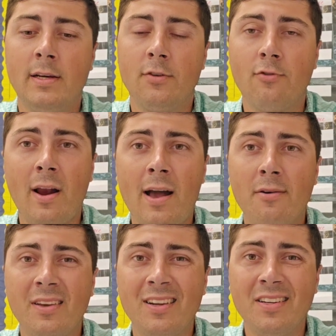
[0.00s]
a
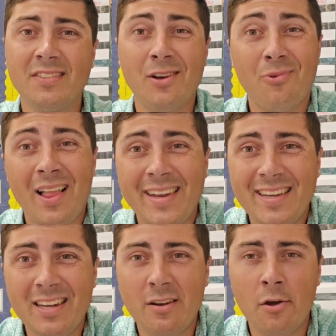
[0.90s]
trial cannot say, well, I
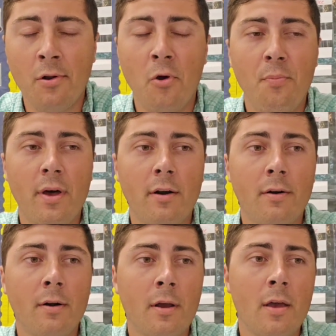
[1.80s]
didn't know no
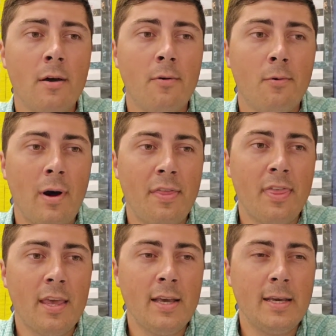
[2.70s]
better. Well, I
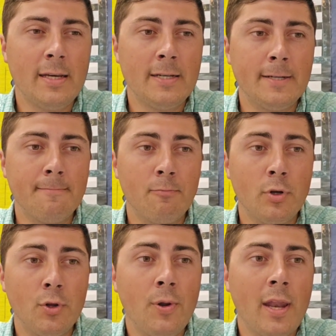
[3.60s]
think
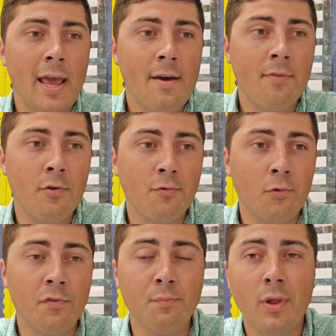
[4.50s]
we do need to have those
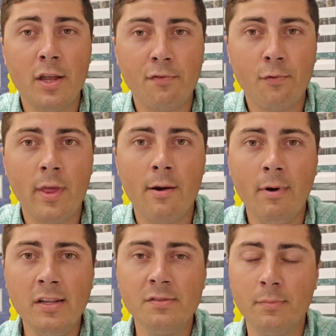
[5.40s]
rules in place for that
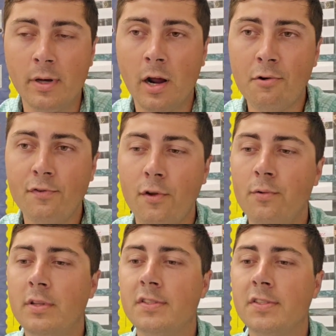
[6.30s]
reason, but
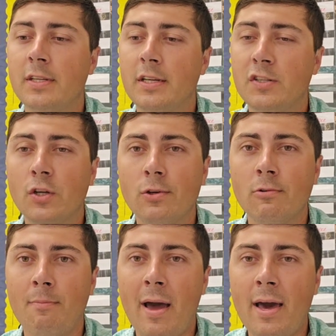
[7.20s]
also it's a good
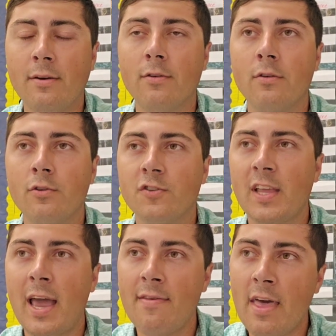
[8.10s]
reminder just
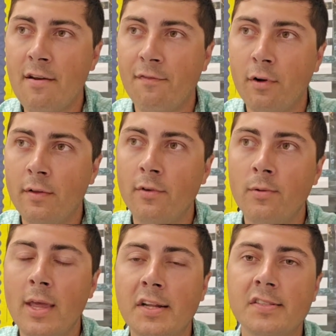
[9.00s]
to have that in front of you
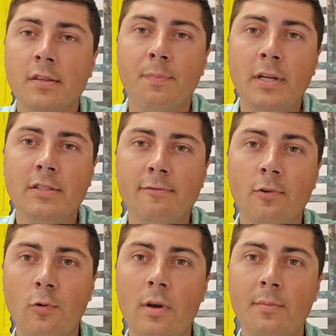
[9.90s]
next to the piece of
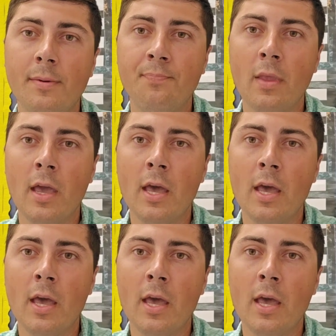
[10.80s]
equipment,